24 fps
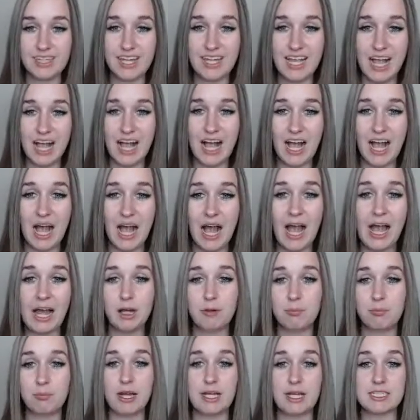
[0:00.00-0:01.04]

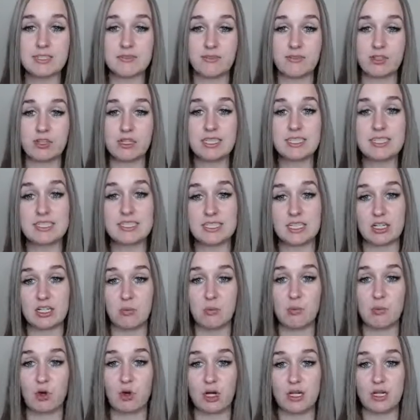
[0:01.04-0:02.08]
higher price for things that are
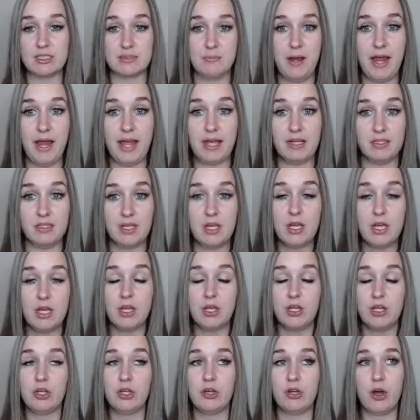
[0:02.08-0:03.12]
more in demand.
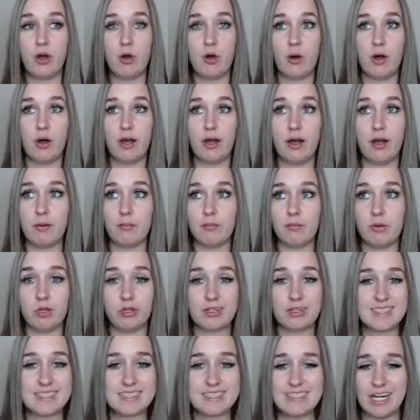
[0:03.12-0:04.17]
You know, look
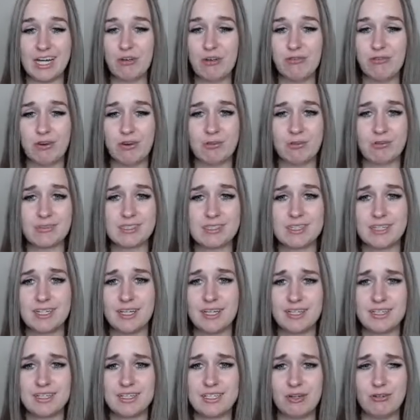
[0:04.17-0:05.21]
at cell phones.
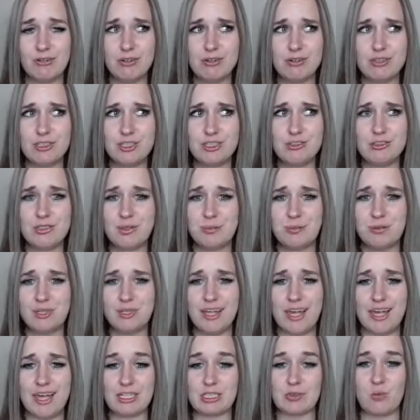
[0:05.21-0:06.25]
Cell phones used to be
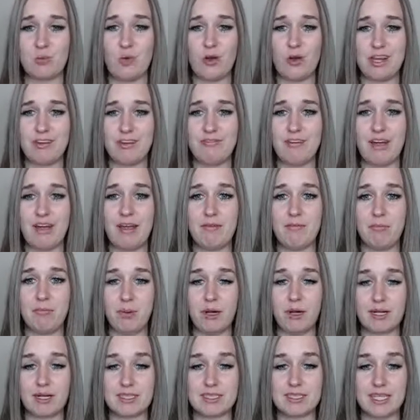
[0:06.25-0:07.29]
like $25,
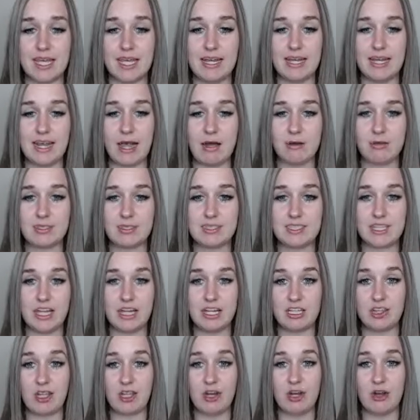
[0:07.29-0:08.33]
and now it's
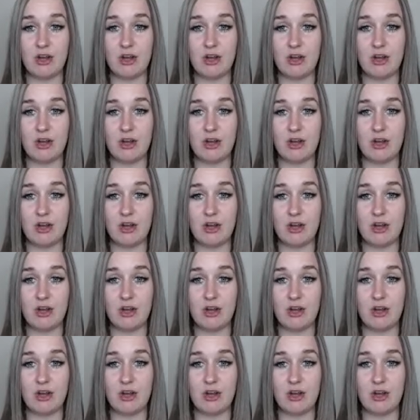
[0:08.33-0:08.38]
like